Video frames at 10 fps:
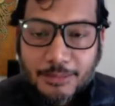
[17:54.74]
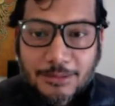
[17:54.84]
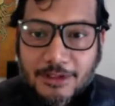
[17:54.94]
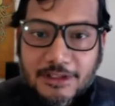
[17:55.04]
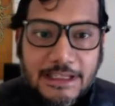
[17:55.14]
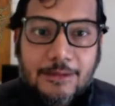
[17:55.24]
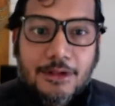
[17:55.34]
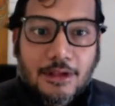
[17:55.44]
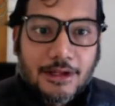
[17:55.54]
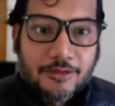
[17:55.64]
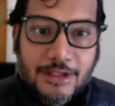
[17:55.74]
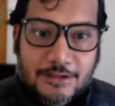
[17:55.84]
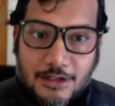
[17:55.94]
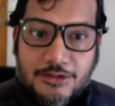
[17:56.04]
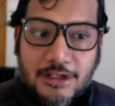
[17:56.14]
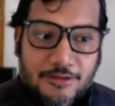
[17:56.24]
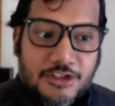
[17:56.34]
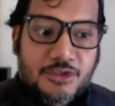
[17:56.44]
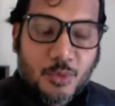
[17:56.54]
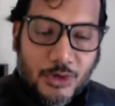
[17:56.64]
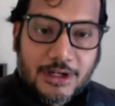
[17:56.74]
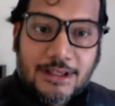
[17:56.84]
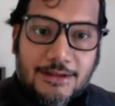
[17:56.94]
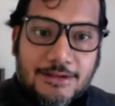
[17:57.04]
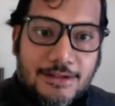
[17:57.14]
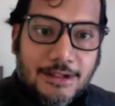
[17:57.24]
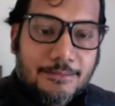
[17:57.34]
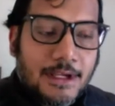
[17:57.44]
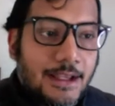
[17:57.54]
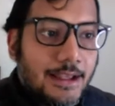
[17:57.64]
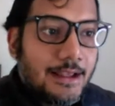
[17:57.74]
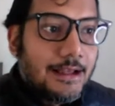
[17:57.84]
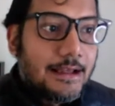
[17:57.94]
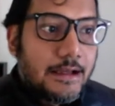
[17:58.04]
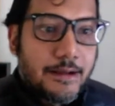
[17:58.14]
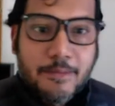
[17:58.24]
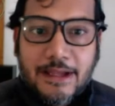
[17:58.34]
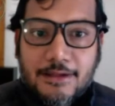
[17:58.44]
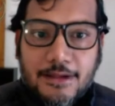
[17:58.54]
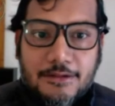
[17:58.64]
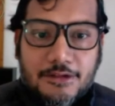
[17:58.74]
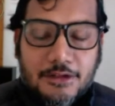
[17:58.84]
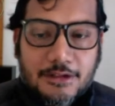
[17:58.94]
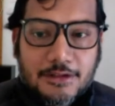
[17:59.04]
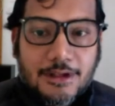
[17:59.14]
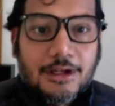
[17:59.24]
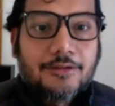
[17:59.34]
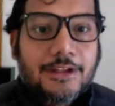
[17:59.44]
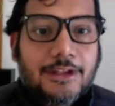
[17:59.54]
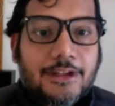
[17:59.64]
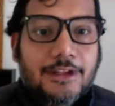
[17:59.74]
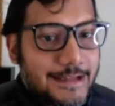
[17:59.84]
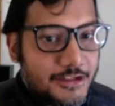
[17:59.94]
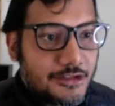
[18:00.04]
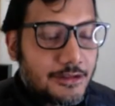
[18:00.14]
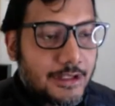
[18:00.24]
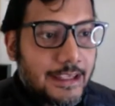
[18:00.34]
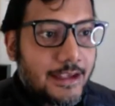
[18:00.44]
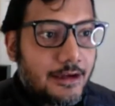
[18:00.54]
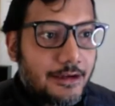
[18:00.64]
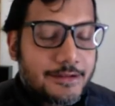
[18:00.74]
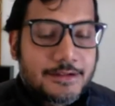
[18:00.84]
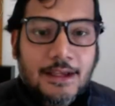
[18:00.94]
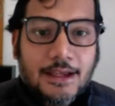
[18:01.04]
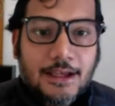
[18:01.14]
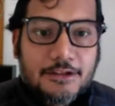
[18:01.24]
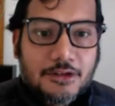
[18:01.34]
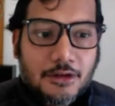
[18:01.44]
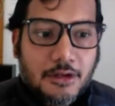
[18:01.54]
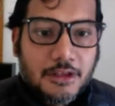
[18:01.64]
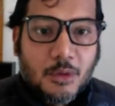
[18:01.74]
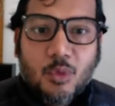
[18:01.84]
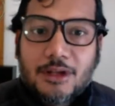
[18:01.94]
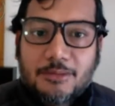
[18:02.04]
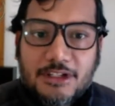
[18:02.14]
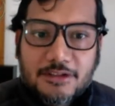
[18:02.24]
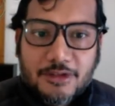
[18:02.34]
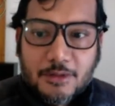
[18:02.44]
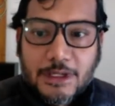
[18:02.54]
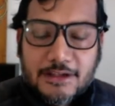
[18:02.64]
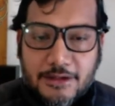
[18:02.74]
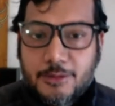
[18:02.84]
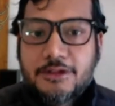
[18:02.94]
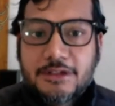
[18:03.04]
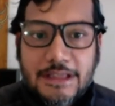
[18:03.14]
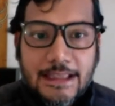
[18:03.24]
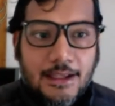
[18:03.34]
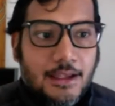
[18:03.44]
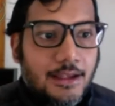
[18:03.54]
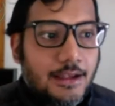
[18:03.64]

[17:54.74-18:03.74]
People are dealing with a lot of things outside of just work at this time. And so there's a lot of like schedule chaos. And so the one piece of advice I would say